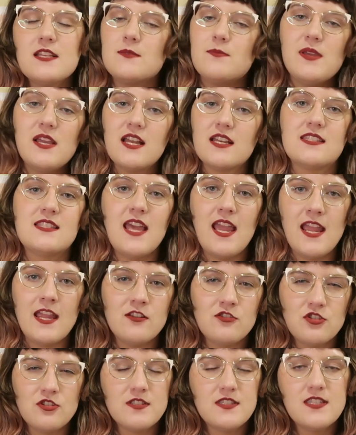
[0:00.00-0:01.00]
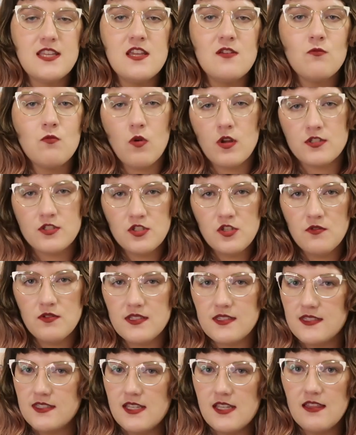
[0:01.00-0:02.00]
is because the agency wants you
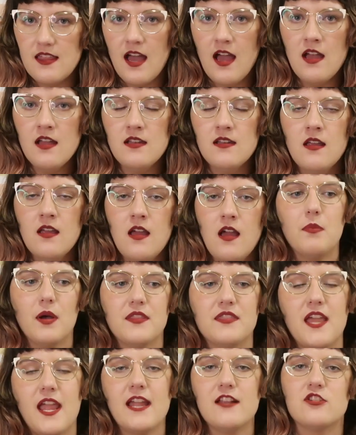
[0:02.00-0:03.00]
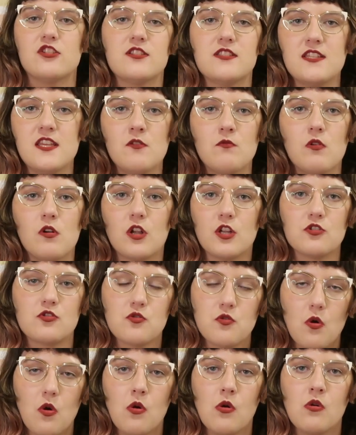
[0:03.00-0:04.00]
to see that, but the agency will
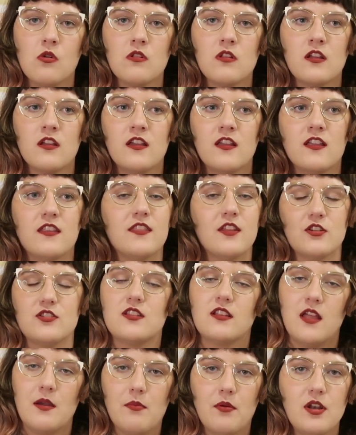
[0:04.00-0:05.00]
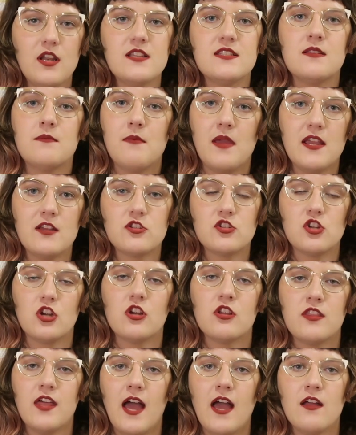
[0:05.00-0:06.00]
control their celebrities and make
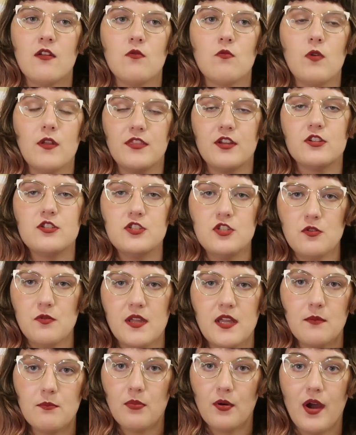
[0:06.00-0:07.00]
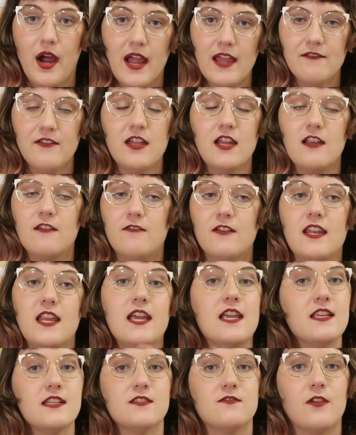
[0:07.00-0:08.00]
sure that what they're doing in private, if it
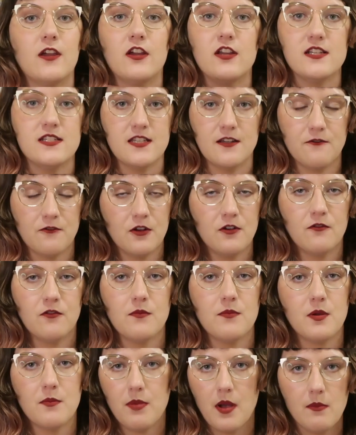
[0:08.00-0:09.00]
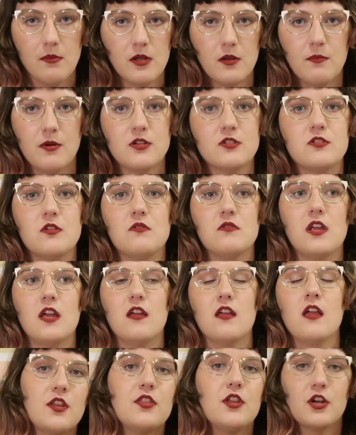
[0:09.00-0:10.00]
is very different from their public
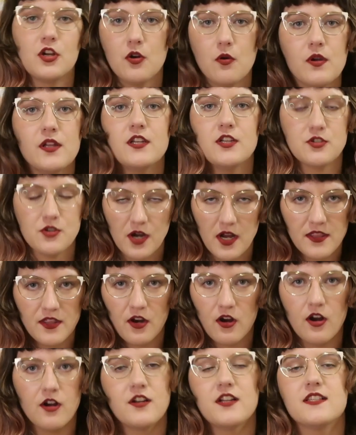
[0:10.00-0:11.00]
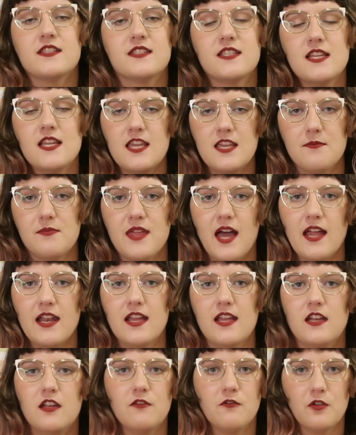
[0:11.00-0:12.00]
persona, they're going to try their hardest to keep that
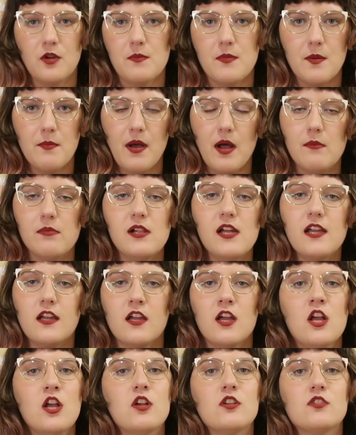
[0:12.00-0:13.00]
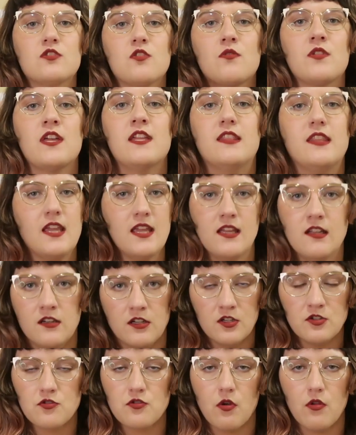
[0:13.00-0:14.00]
hidden from the public so that they can
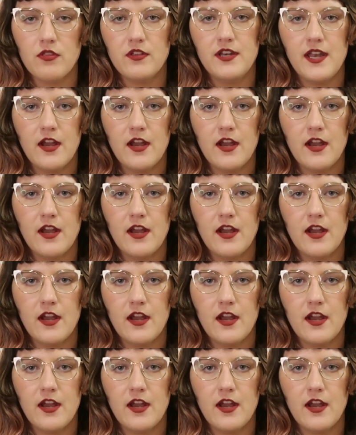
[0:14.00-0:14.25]
control the